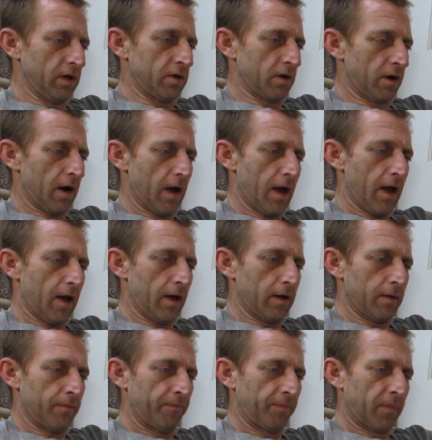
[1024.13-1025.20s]
enter
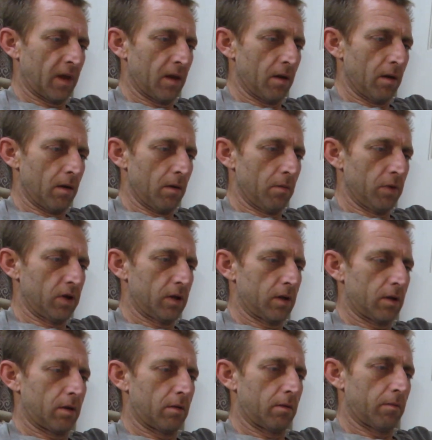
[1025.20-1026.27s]
an
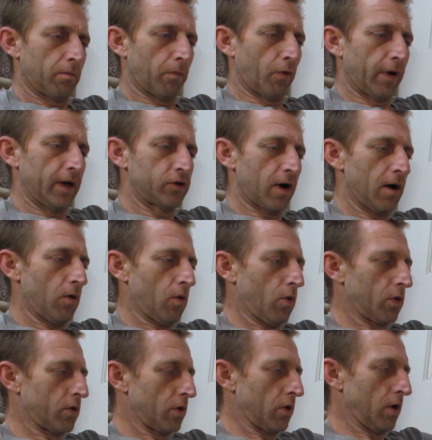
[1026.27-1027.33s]
pre-trial
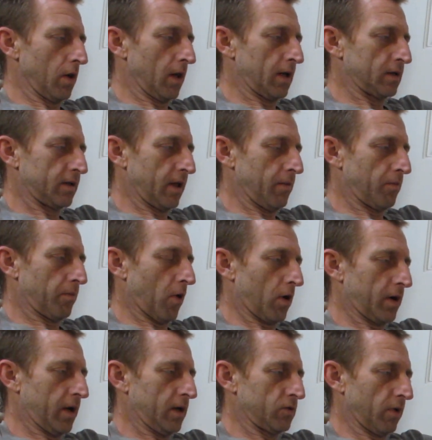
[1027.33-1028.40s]
order unless the
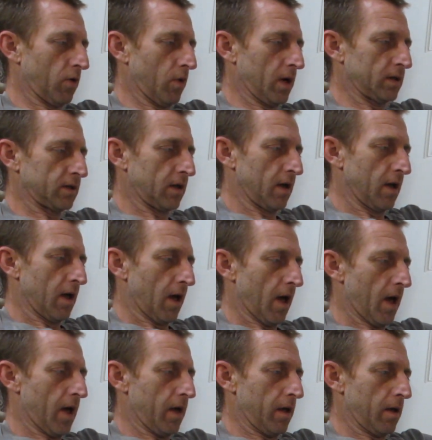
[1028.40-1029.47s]
parties request
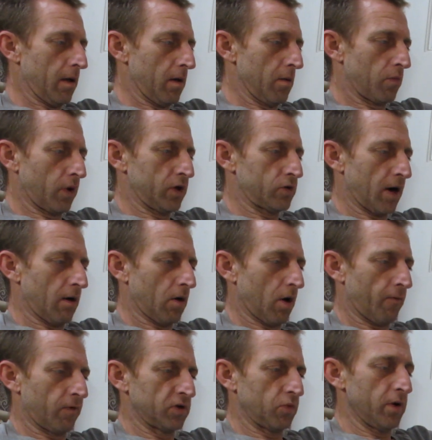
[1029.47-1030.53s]
a pre-trial
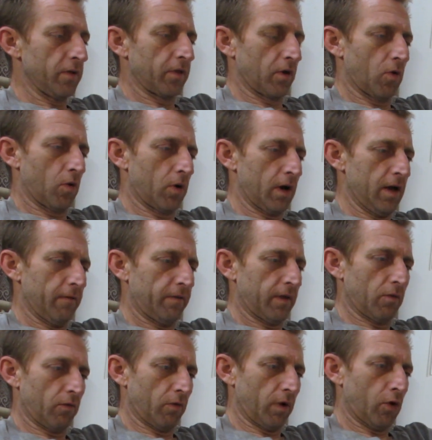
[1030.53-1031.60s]
conference with the court. If
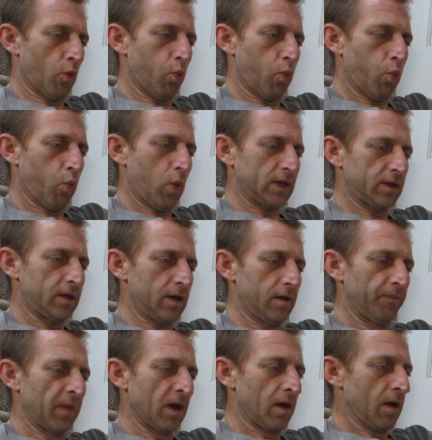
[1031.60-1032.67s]
requested,
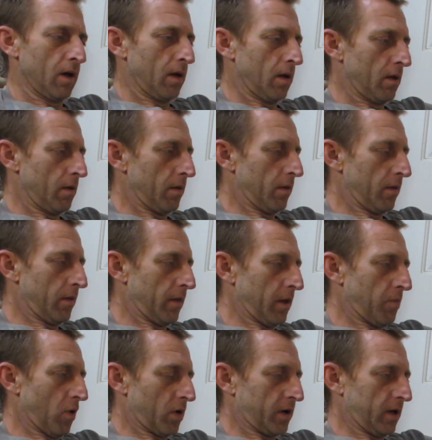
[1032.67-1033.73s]
the
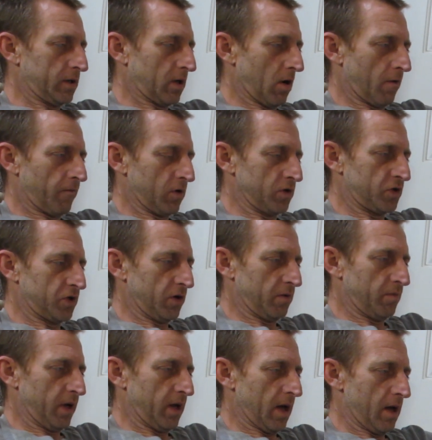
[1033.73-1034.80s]
parties' conference should
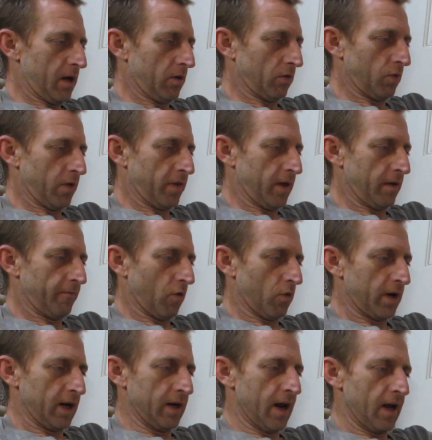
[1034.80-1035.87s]
be held within
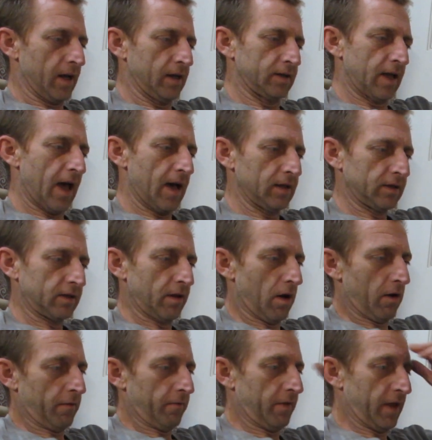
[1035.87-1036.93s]
14 days as
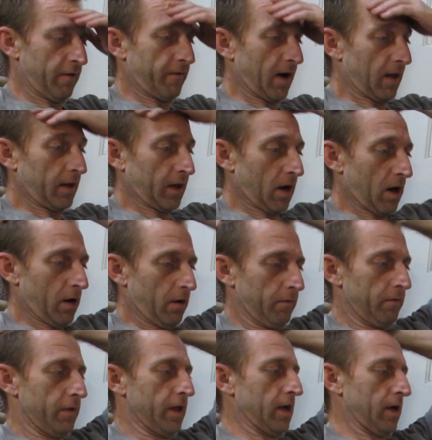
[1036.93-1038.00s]
of the filing of
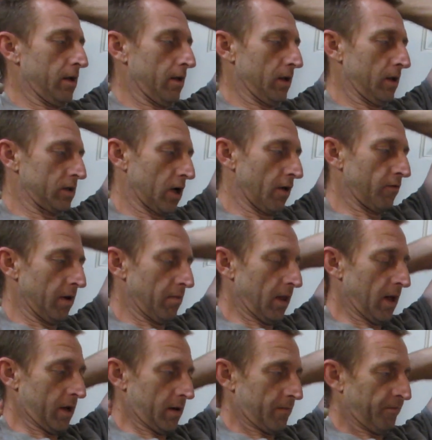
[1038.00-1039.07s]
the discovery
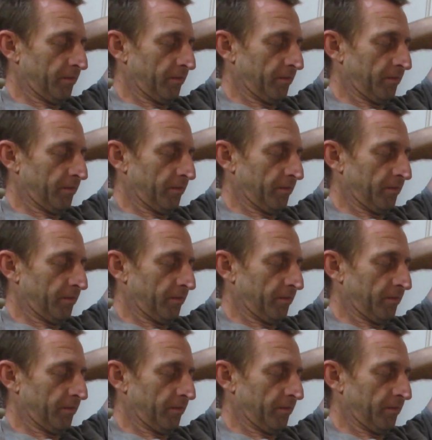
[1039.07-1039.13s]
plan.